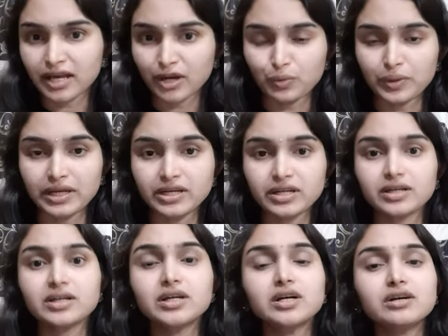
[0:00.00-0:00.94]
nanovalent,
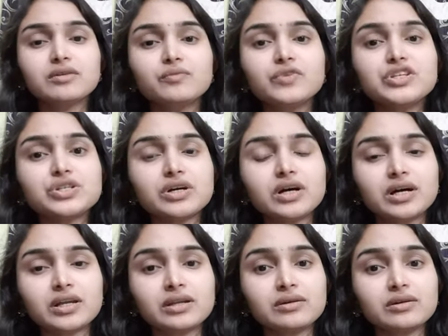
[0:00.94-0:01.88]
which
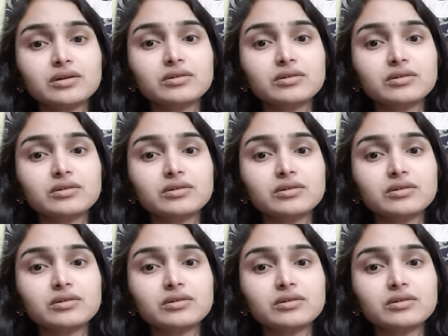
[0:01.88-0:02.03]
are uh,